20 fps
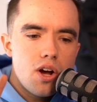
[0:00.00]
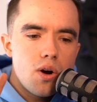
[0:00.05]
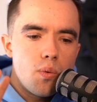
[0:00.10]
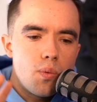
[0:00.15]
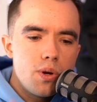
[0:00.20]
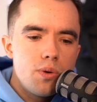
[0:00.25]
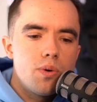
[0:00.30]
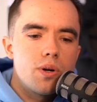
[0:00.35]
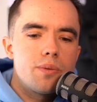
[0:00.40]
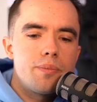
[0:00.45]

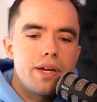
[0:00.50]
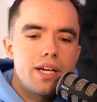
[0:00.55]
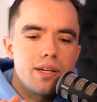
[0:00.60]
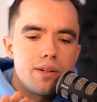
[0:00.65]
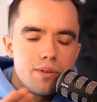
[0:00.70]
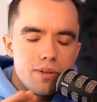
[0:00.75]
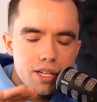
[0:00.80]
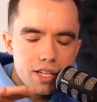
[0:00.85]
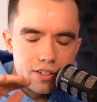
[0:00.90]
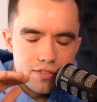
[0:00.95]
We want to make
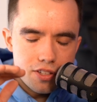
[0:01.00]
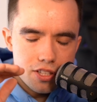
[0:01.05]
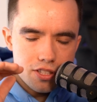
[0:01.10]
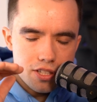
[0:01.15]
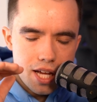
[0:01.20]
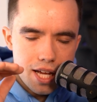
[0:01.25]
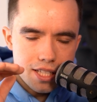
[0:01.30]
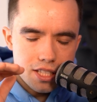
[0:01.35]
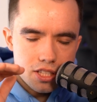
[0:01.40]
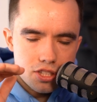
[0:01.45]
it just
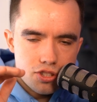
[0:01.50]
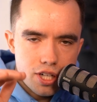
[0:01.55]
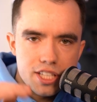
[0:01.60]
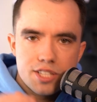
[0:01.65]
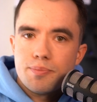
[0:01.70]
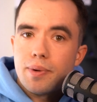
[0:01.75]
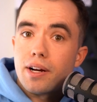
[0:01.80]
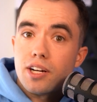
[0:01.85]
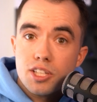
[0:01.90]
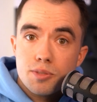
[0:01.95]
as
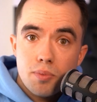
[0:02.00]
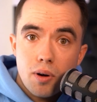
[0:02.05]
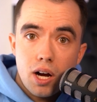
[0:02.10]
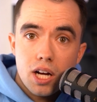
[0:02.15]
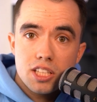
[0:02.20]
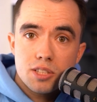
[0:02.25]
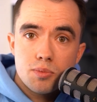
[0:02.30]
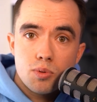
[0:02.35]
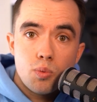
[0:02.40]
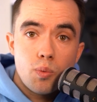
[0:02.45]
transparent as
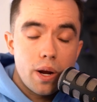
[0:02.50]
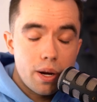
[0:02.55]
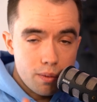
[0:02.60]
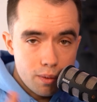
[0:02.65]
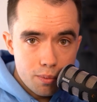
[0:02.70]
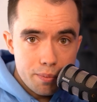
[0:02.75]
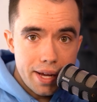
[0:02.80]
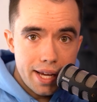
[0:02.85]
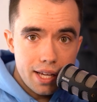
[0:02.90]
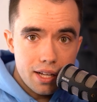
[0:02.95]
possible where
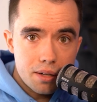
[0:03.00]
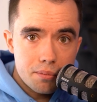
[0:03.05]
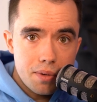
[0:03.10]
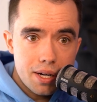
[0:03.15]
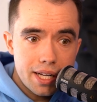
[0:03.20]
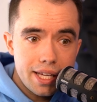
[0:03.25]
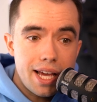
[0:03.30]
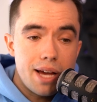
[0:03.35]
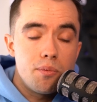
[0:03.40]
we're making our money.